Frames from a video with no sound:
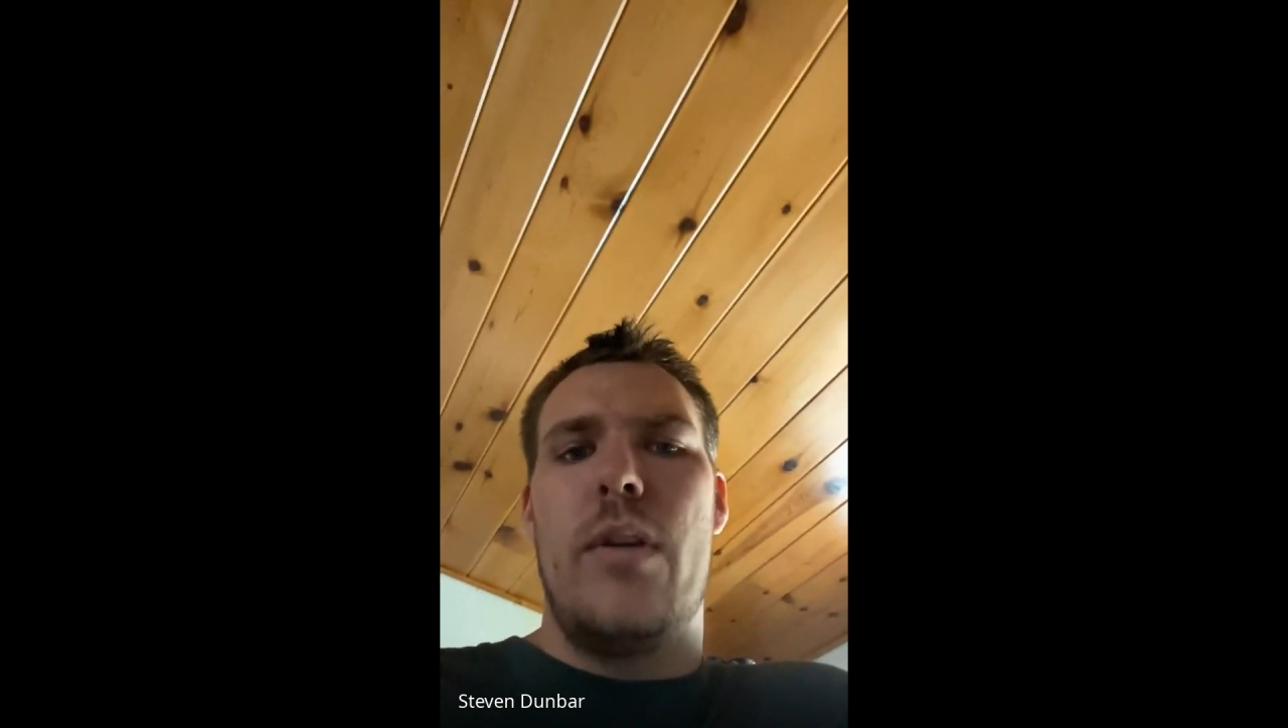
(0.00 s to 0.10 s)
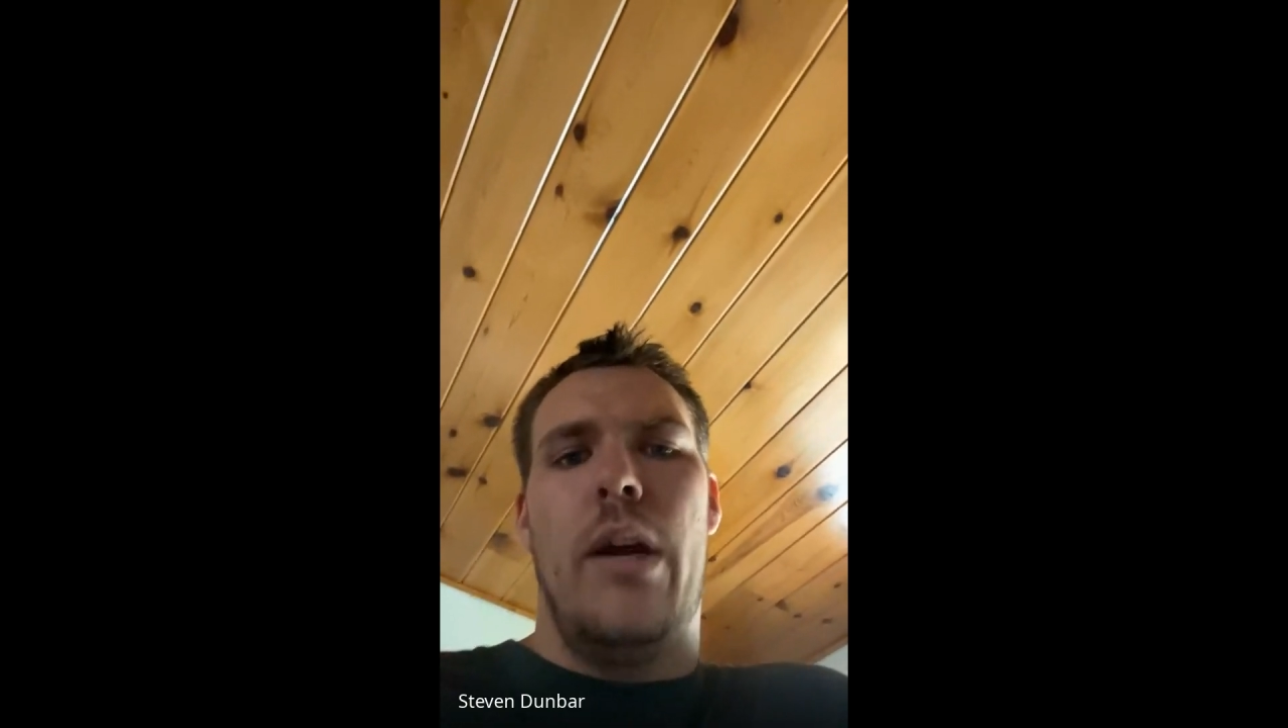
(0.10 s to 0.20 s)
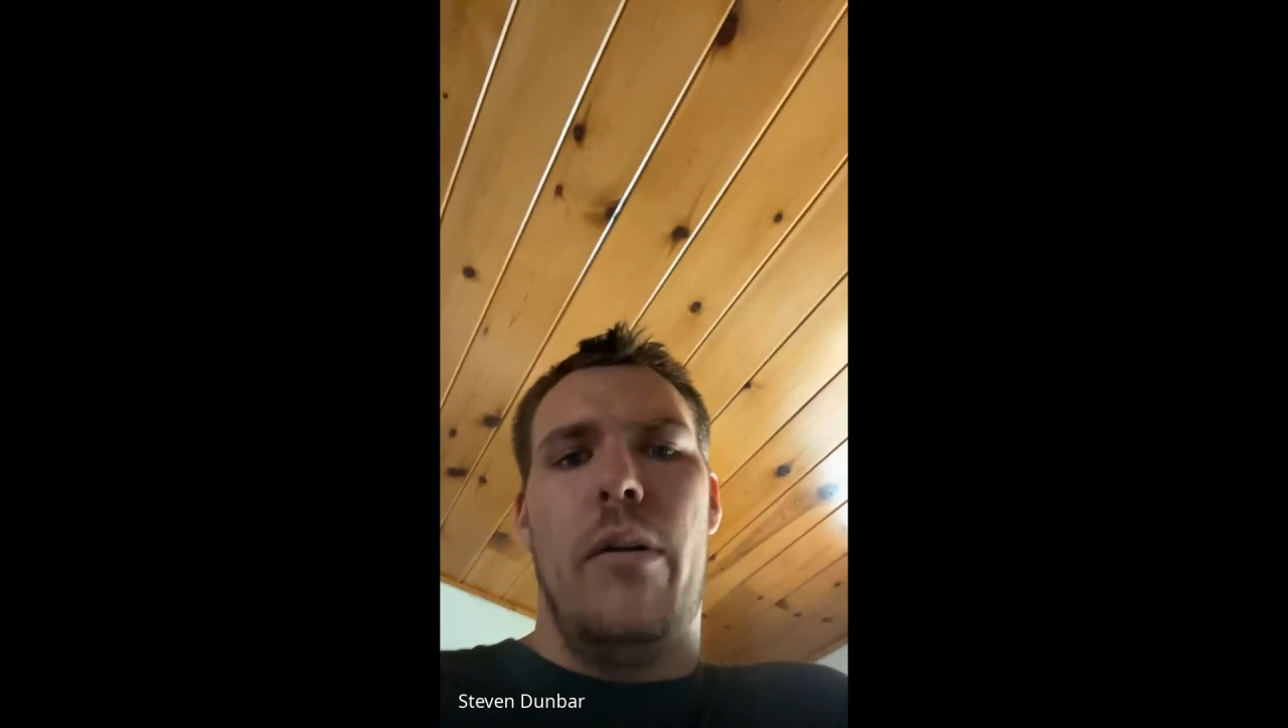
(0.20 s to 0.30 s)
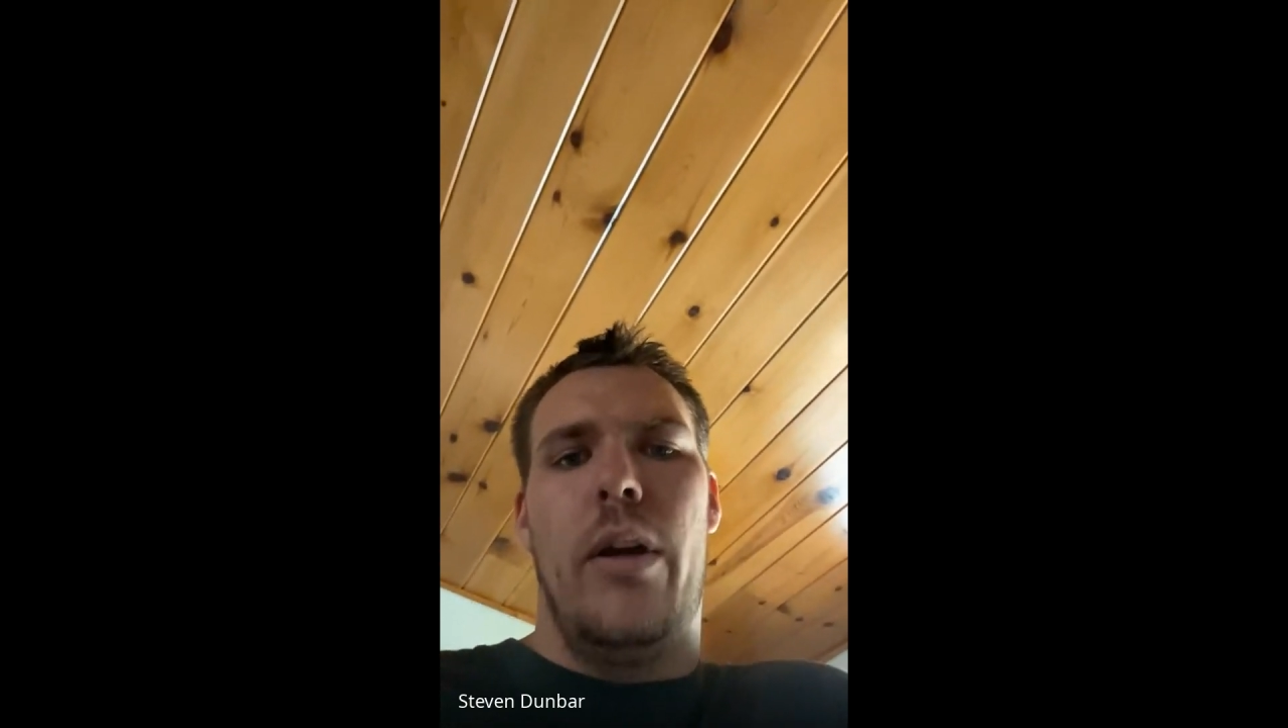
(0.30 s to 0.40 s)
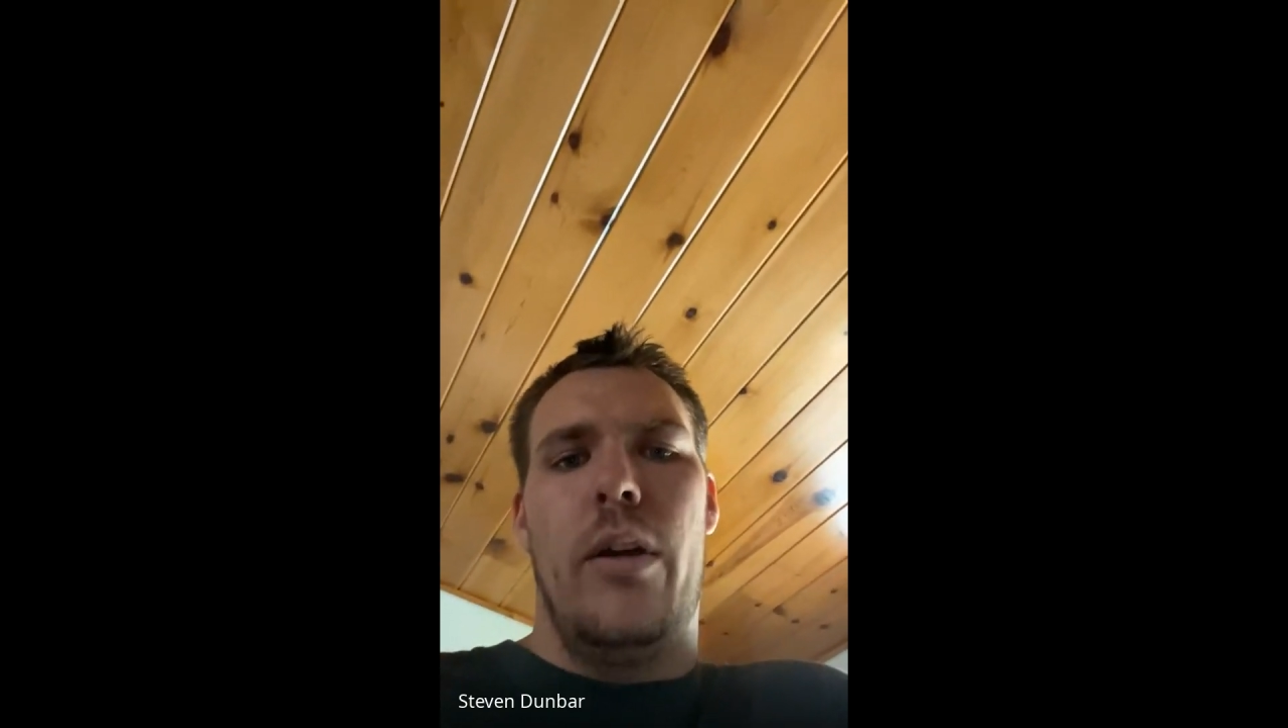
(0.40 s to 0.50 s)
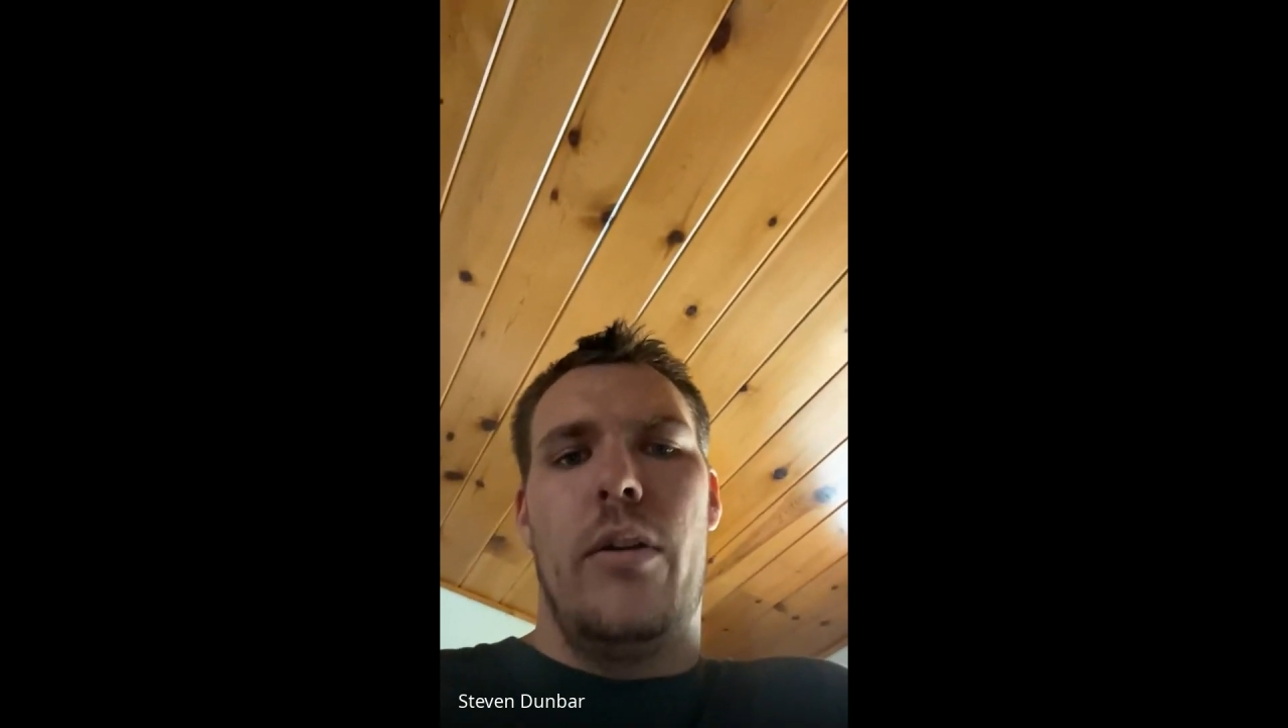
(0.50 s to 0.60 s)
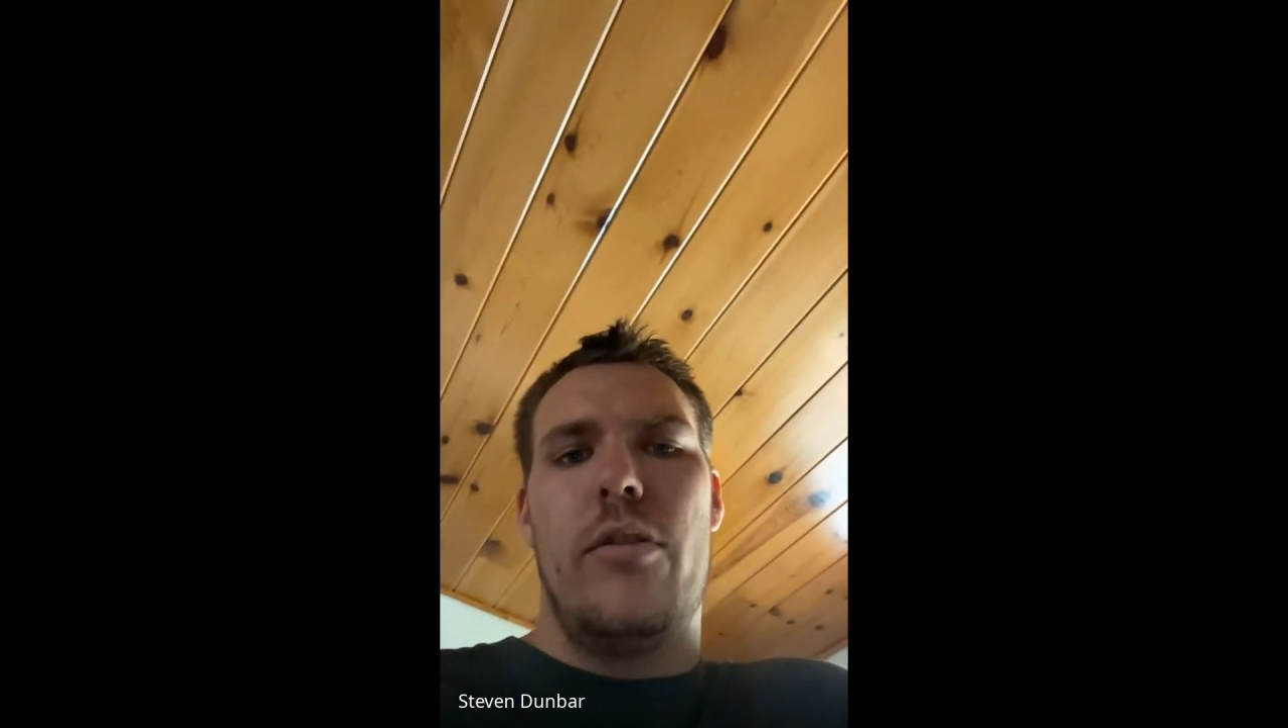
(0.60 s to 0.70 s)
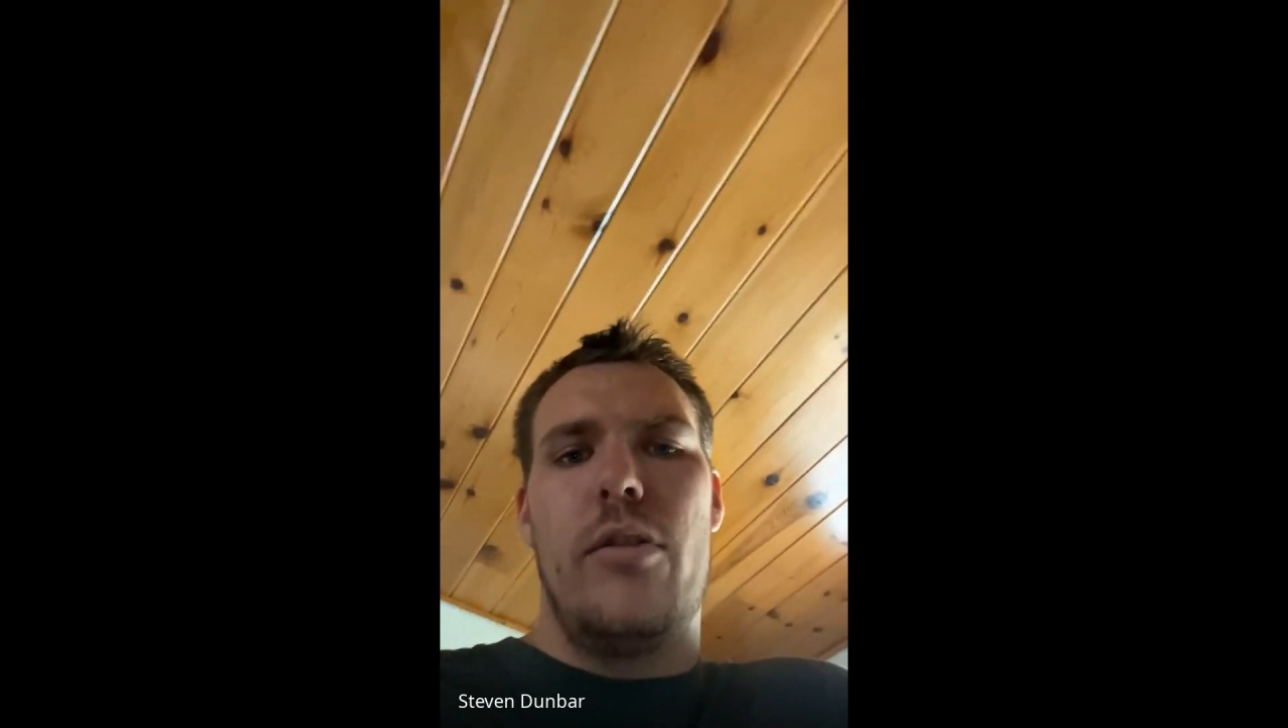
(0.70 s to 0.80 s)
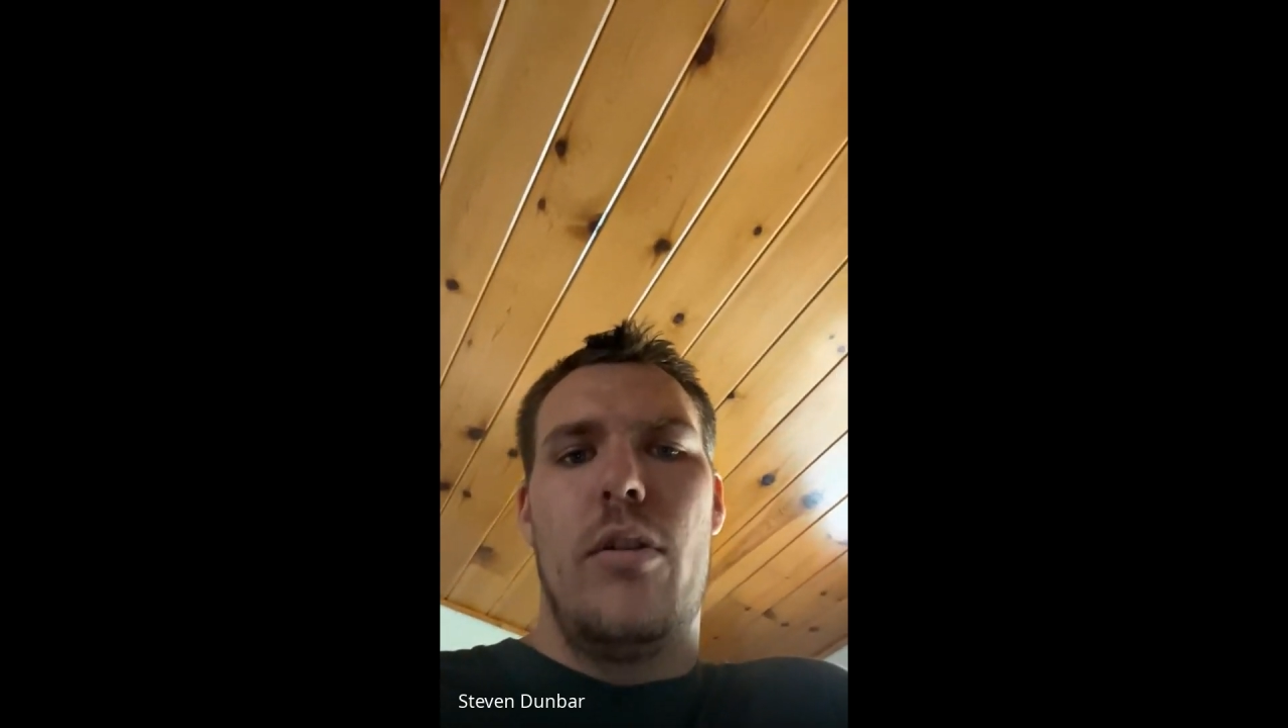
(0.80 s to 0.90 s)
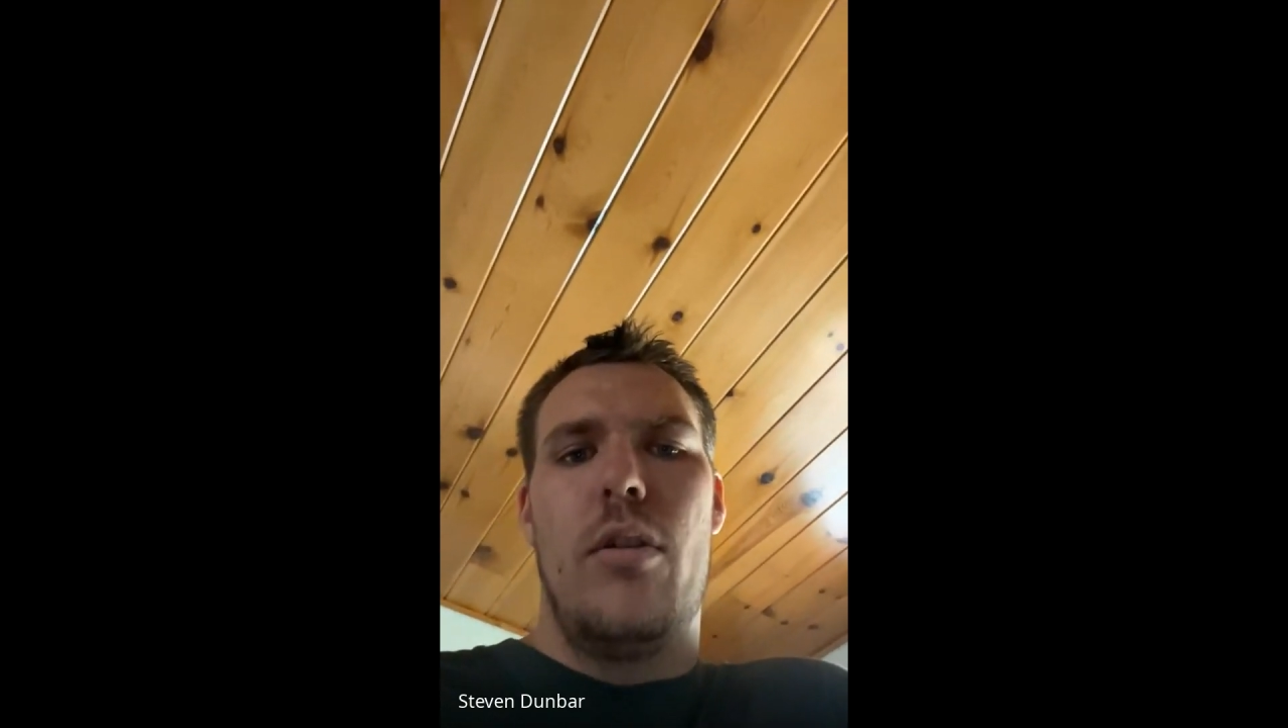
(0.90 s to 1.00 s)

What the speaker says: areas.